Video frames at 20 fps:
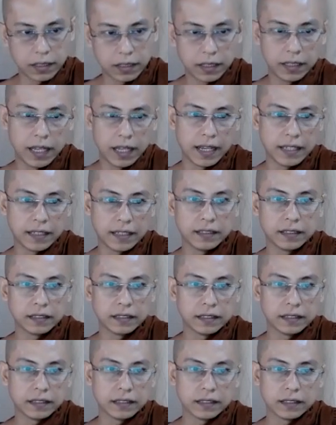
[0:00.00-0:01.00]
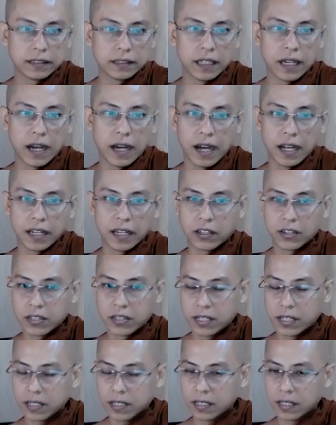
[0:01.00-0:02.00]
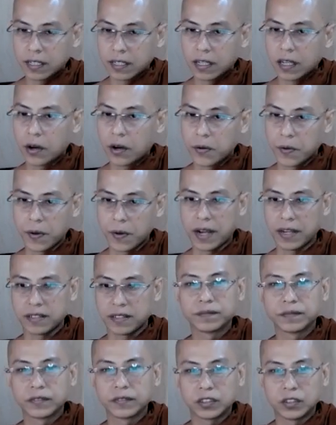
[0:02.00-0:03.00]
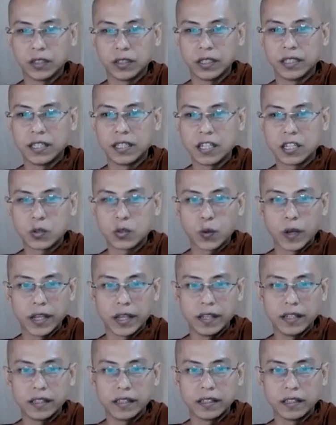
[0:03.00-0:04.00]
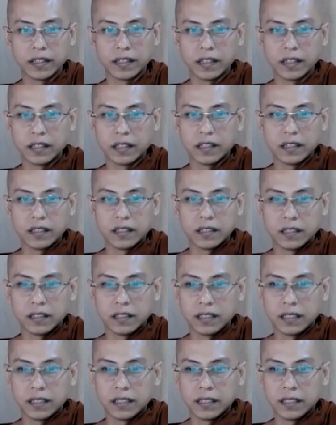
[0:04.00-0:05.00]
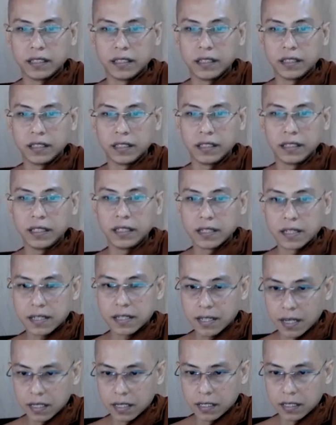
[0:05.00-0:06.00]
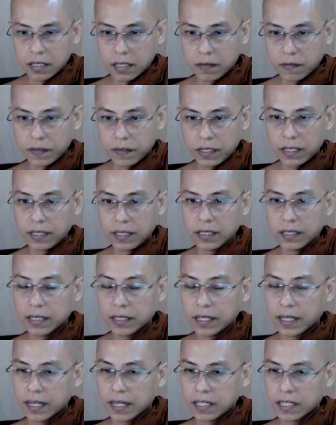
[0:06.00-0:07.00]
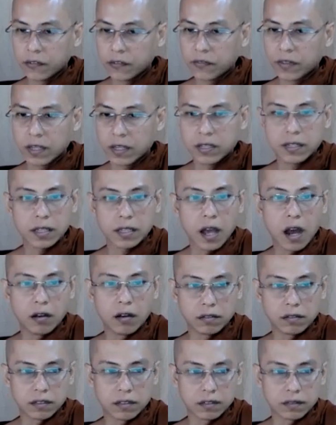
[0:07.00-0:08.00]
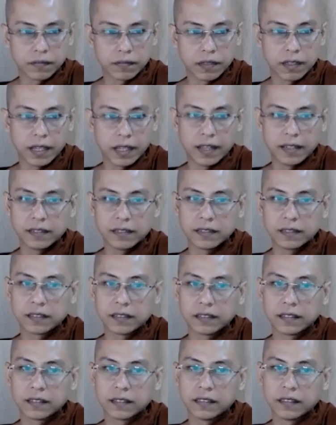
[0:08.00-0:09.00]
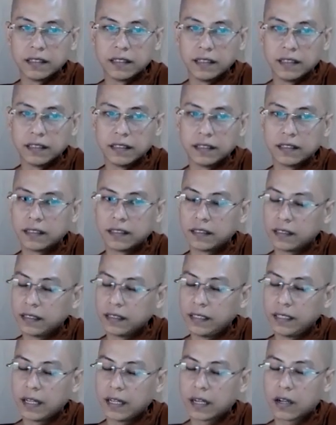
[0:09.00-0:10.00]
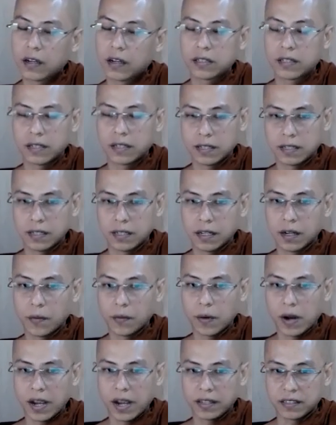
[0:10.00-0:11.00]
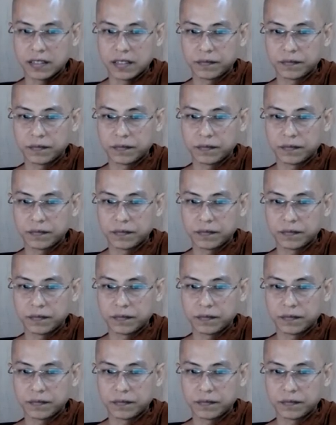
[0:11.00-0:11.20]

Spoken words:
Then eye consciousness arises. So in this way, the ear sensitivity catch up the sound. Then the ear consciousness arises.